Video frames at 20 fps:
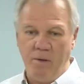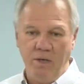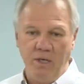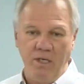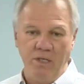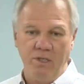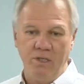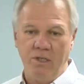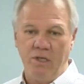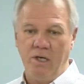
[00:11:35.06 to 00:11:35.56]

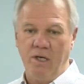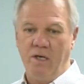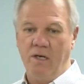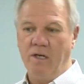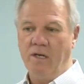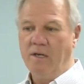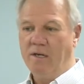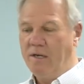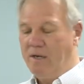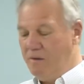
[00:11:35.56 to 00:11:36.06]

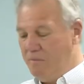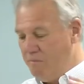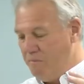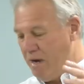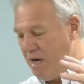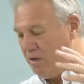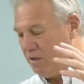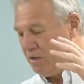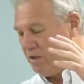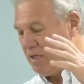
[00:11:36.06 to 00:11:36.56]
Peninsula.
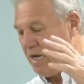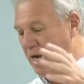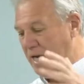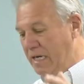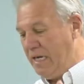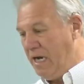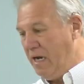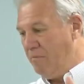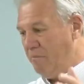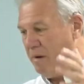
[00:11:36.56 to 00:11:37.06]
Mount
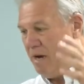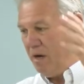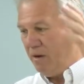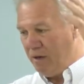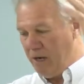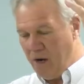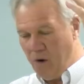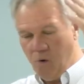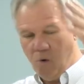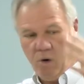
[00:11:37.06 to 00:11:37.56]
Sinai and
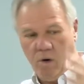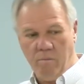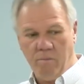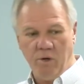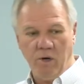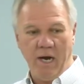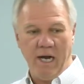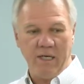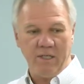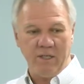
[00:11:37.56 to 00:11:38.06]
Mount Horeb
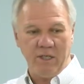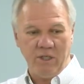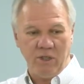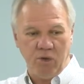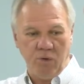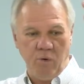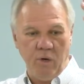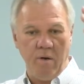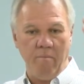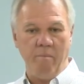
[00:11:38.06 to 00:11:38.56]
are actually
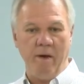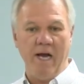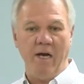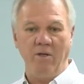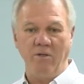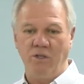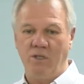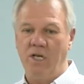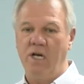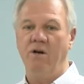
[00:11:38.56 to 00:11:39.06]
twin
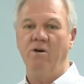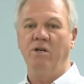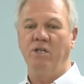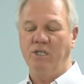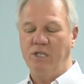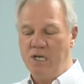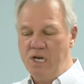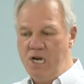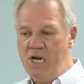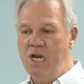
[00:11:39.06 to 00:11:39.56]
mountains. There
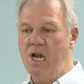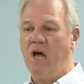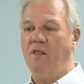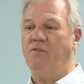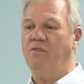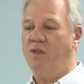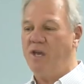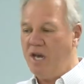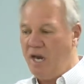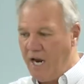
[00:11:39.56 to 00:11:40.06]
is
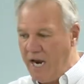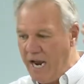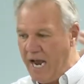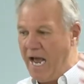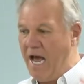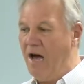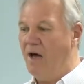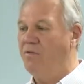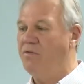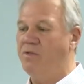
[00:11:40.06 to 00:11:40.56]
nothing
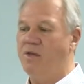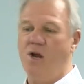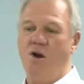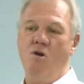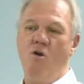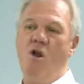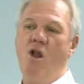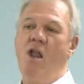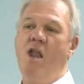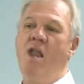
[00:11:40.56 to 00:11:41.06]
out
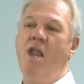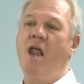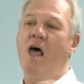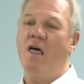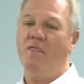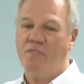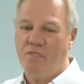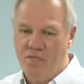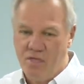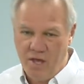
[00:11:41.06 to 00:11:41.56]
there,
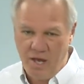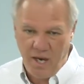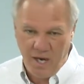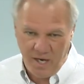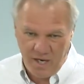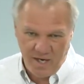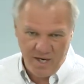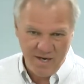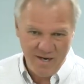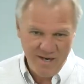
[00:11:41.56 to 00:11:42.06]

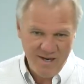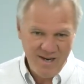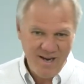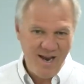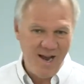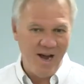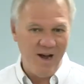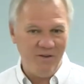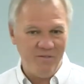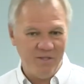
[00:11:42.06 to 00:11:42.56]
nothing
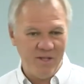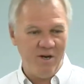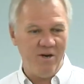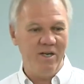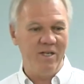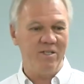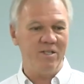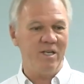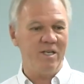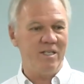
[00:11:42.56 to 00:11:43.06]
out there.
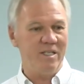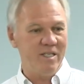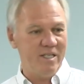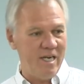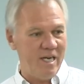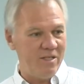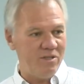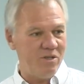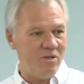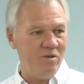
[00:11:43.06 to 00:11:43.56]
It's a
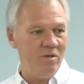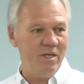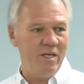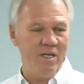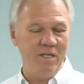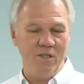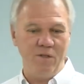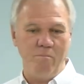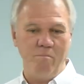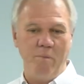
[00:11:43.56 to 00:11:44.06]
desert,
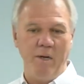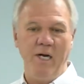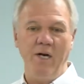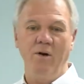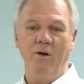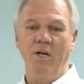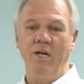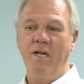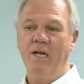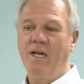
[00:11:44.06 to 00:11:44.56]
it's
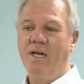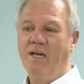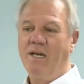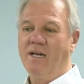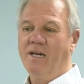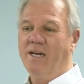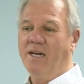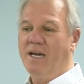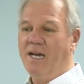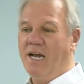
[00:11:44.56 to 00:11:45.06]
barren.
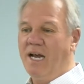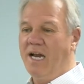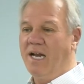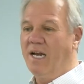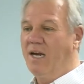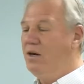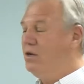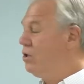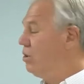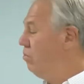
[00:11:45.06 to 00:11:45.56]

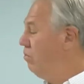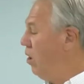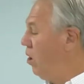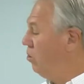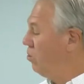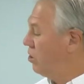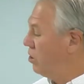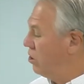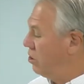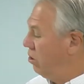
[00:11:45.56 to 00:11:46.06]
And here's
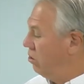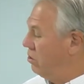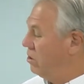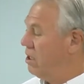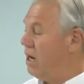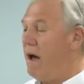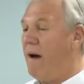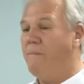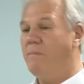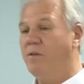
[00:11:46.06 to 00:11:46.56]
Moses on
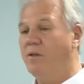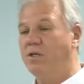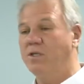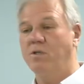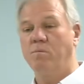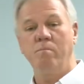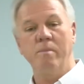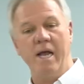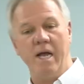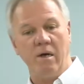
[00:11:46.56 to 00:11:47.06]
top of
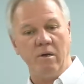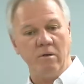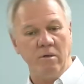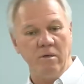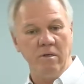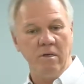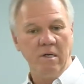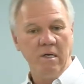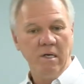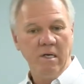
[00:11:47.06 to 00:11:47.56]
this
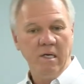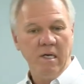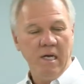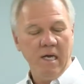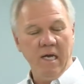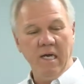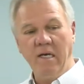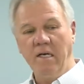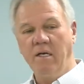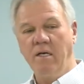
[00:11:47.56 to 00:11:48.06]
mountain,
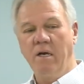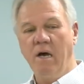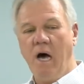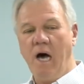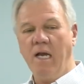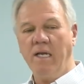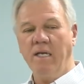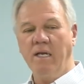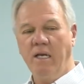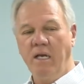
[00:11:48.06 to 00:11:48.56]
and
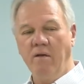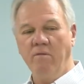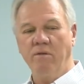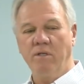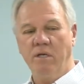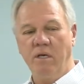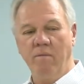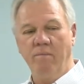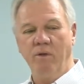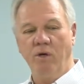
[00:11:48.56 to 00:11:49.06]
God
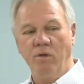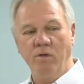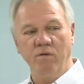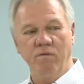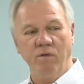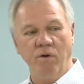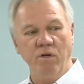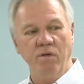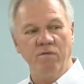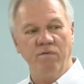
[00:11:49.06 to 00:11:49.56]
gives him those
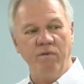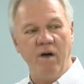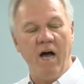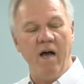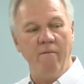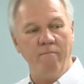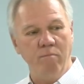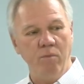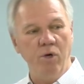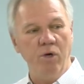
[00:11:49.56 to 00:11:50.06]
first
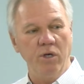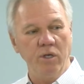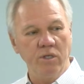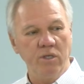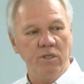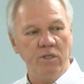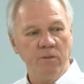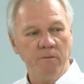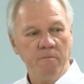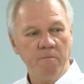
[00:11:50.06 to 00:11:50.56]
five
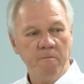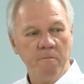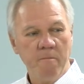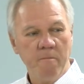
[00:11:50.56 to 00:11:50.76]
books.